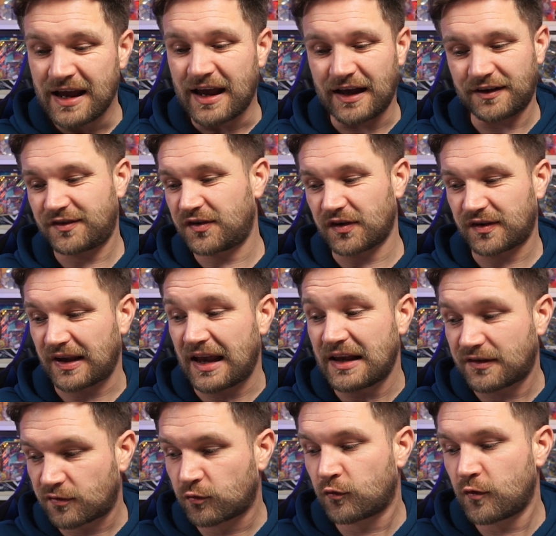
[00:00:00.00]

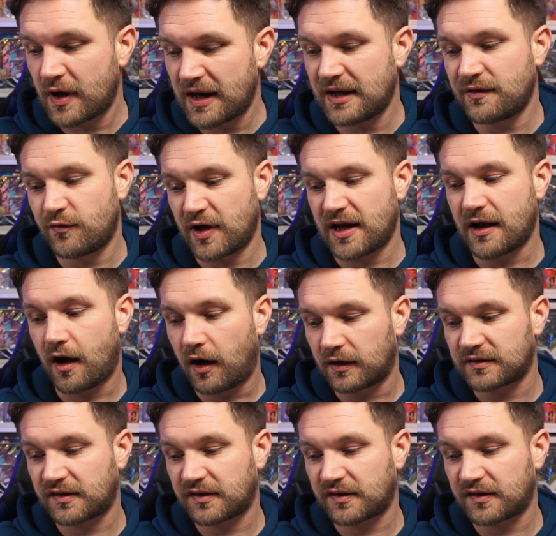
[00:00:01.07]
It's really hard.